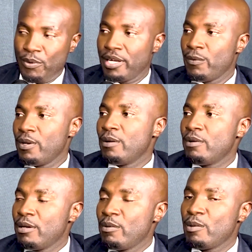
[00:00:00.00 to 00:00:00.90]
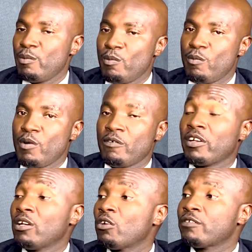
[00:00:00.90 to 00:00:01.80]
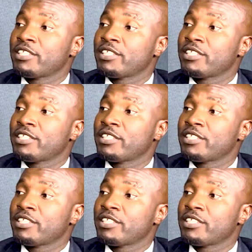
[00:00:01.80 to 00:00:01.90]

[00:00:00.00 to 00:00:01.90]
we, we, we, we, we've got a lot